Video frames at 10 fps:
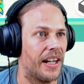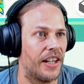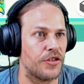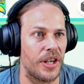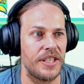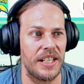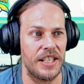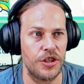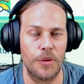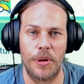Trade it
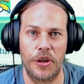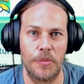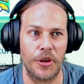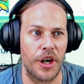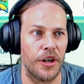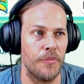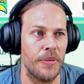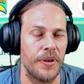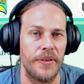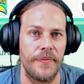into your Pokemon Home.
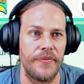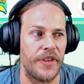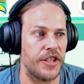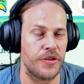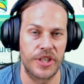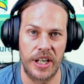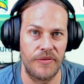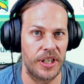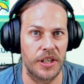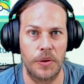Then you save
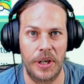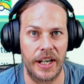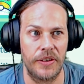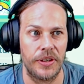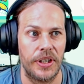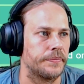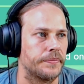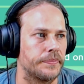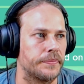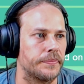it, quit out.
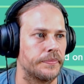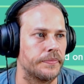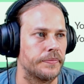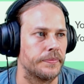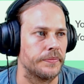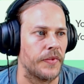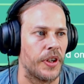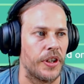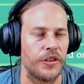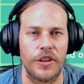
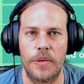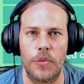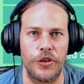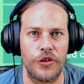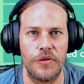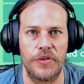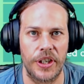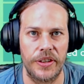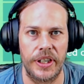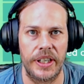So then once you've done
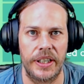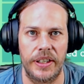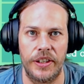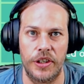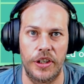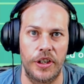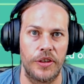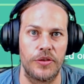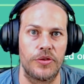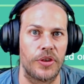that and
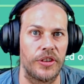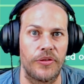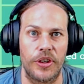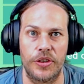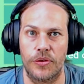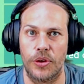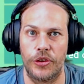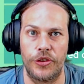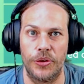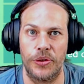transferred across
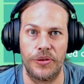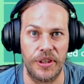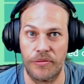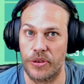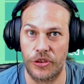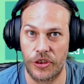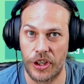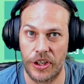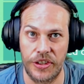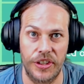your different
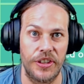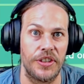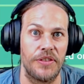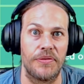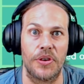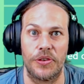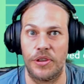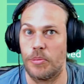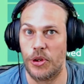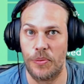starter that you've got to the
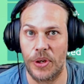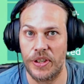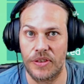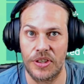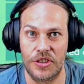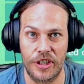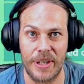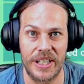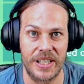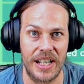point where you can
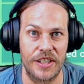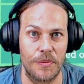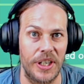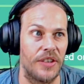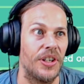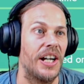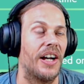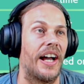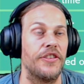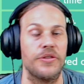Gmax that as well,
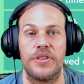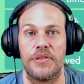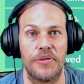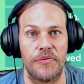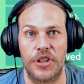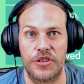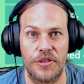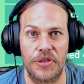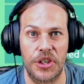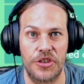and your different version of
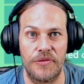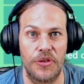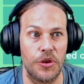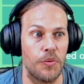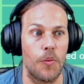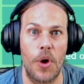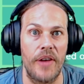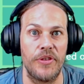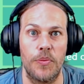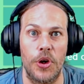Urshifu or whatever
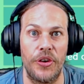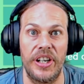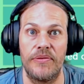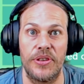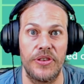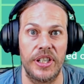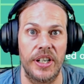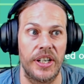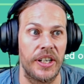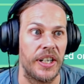you want, even
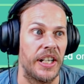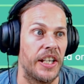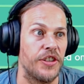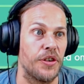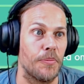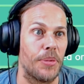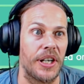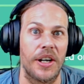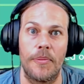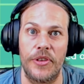the you can pick
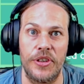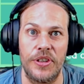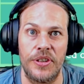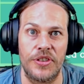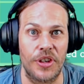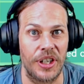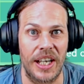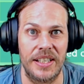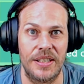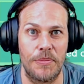up the
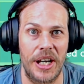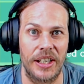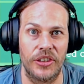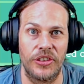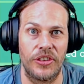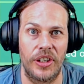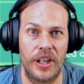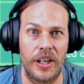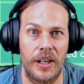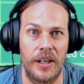Gigantamax
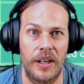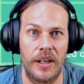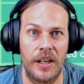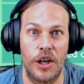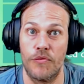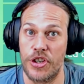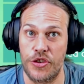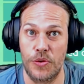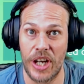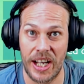original
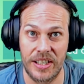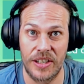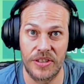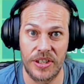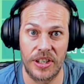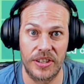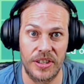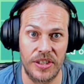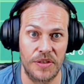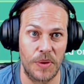Kanto starters
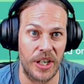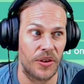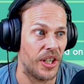as well.